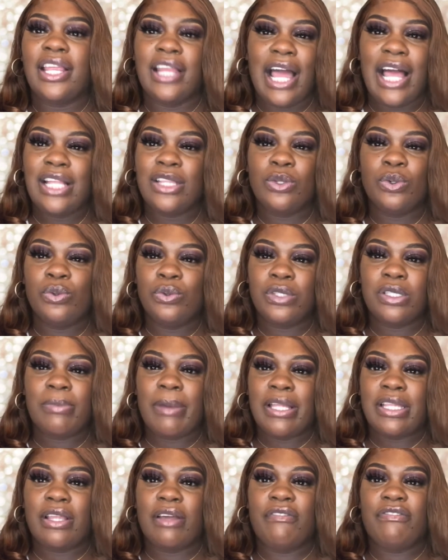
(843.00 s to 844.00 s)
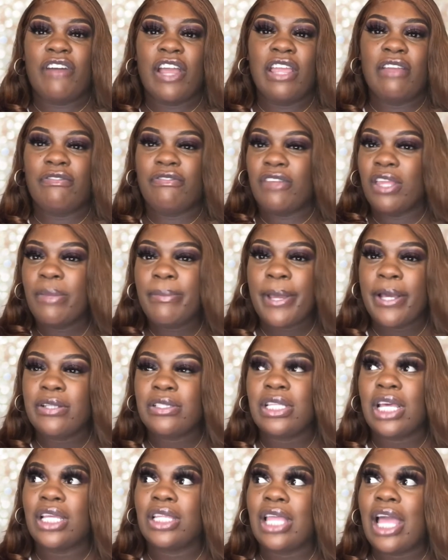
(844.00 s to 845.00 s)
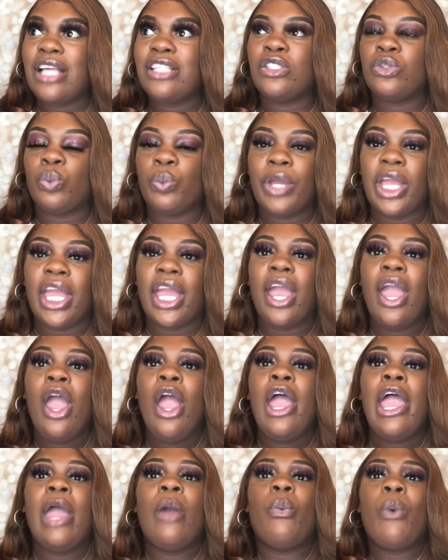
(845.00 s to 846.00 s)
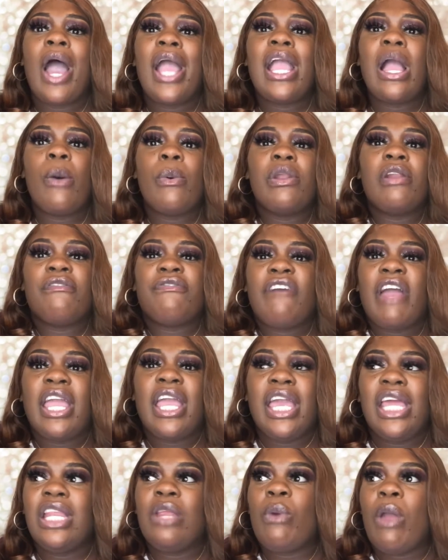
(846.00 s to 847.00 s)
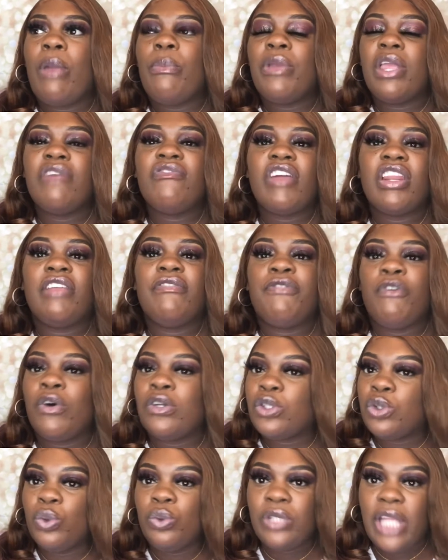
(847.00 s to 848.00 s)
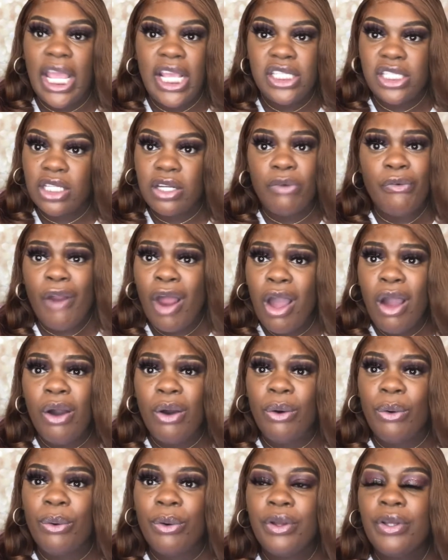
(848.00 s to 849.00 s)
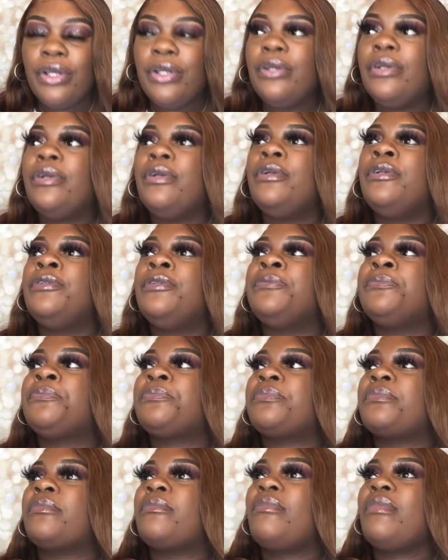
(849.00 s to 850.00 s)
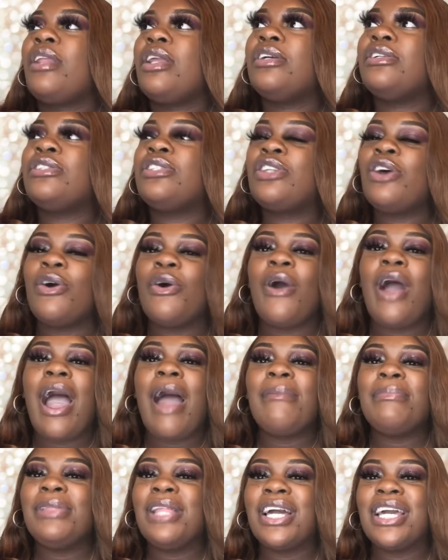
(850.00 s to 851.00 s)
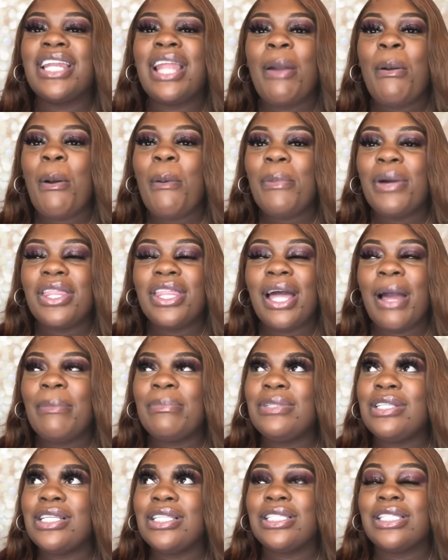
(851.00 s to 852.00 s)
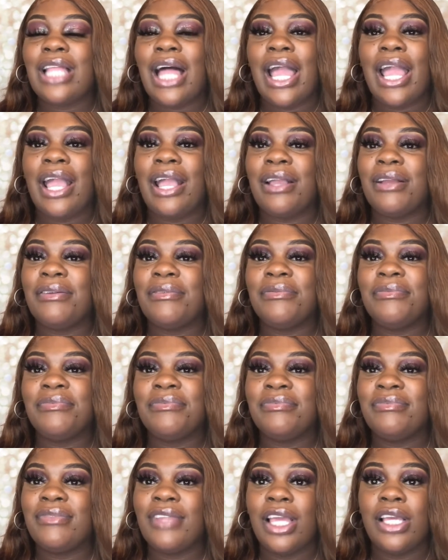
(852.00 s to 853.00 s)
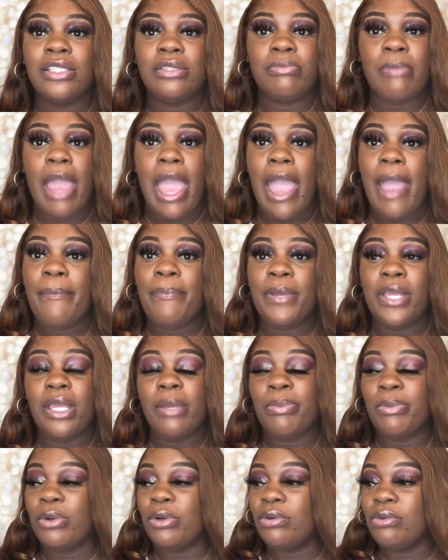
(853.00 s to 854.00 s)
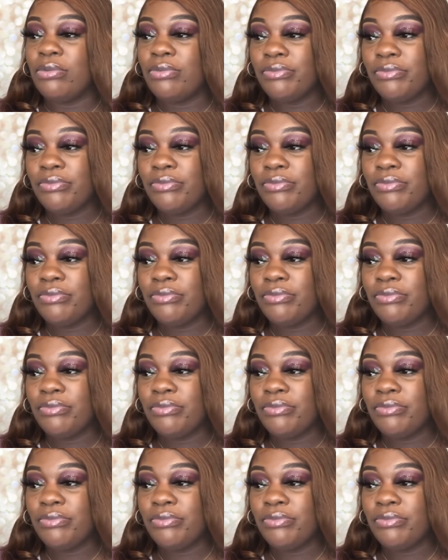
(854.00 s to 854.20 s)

y'all dudes about to fight females? Like, that's weird. And why y'all want to fight anyway? We already fought 2 days in a row. So I'm looking at my mother, I'm just like, it's mad people.